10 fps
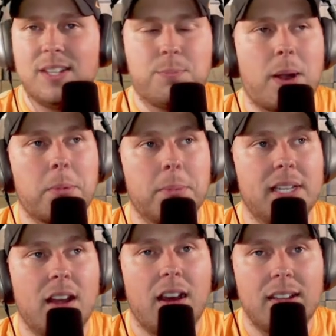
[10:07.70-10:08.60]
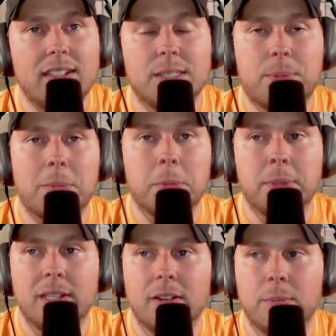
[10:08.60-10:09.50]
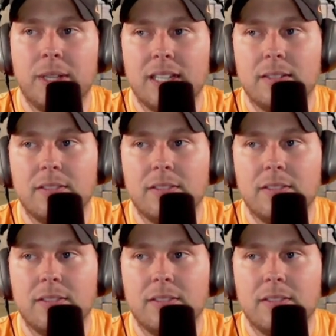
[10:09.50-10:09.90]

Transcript: It's probably not. It's probably going to be.